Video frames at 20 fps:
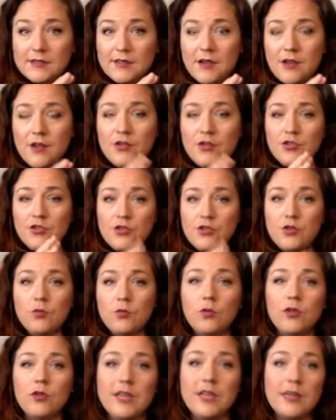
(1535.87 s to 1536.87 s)
you
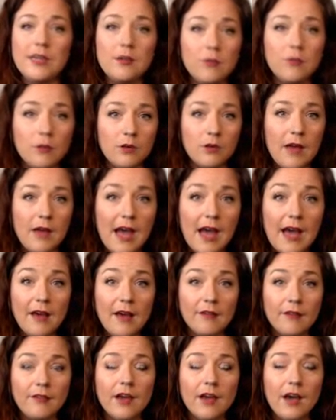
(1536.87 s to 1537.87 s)
will have
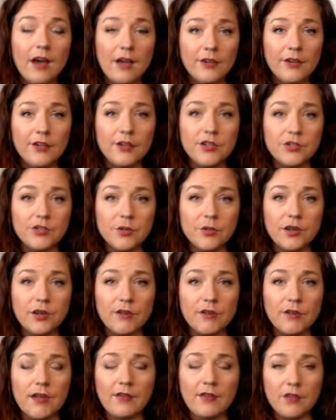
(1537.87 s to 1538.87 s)
125
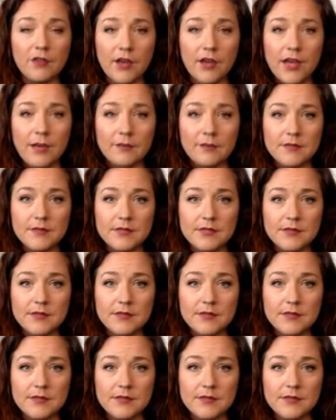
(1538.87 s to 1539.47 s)
grams